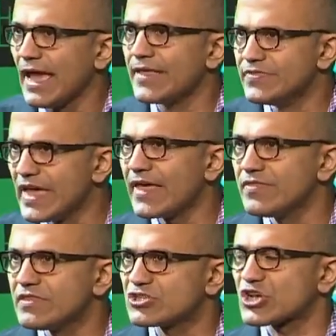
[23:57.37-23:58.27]
And
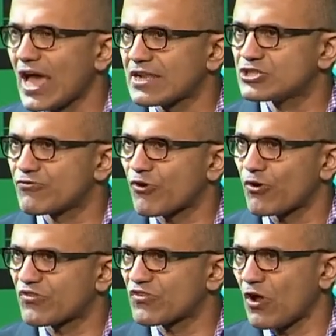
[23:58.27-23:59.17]
then the challenge, of
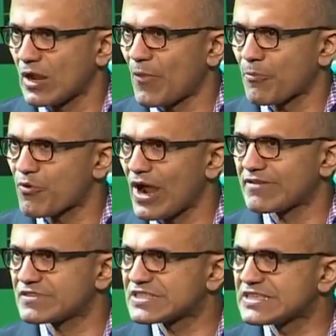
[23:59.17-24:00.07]
course, is all about
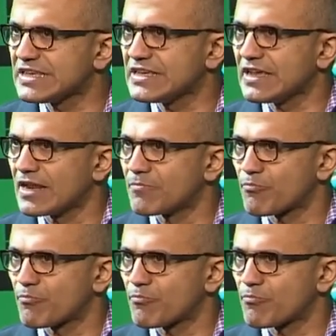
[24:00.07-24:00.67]
privacy and